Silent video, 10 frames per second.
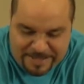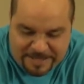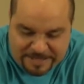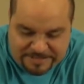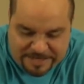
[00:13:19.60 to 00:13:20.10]

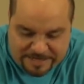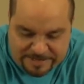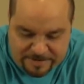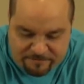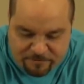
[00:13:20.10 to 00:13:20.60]
He
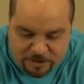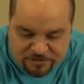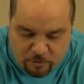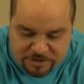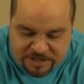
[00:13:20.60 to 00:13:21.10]
said,
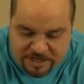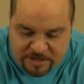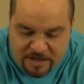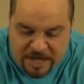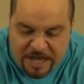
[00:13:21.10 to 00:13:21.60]
verse
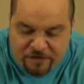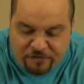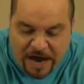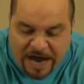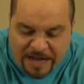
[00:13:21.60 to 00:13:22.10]
14,
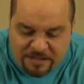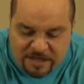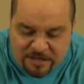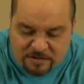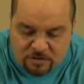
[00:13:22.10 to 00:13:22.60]
If I
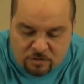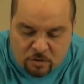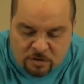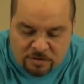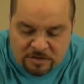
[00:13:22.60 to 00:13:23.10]
then, the
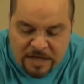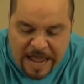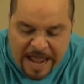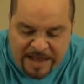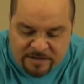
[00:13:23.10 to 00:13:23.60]

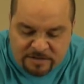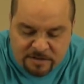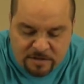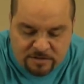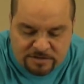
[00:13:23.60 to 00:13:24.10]
Lord
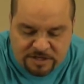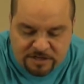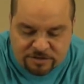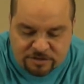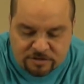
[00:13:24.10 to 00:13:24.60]
and the
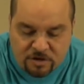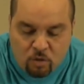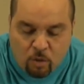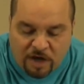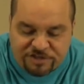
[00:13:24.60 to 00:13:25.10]
teacher,
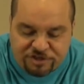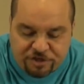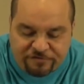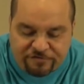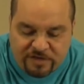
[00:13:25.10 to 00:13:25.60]
wash
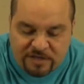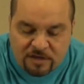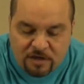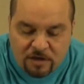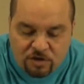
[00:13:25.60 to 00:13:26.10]
your feet,
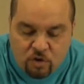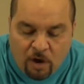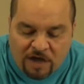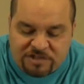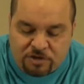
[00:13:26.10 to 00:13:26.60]
you
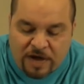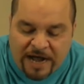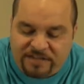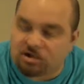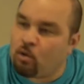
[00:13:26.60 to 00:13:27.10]
also
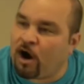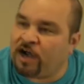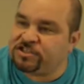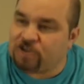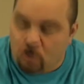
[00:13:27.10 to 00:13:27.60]
ought to
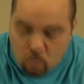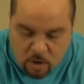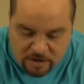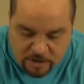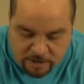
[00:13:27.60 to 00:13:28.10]
wash
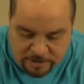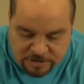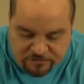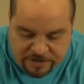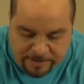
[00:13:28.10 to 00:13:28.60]
one
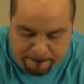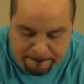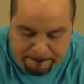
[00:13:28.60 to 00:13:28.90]
another's feet.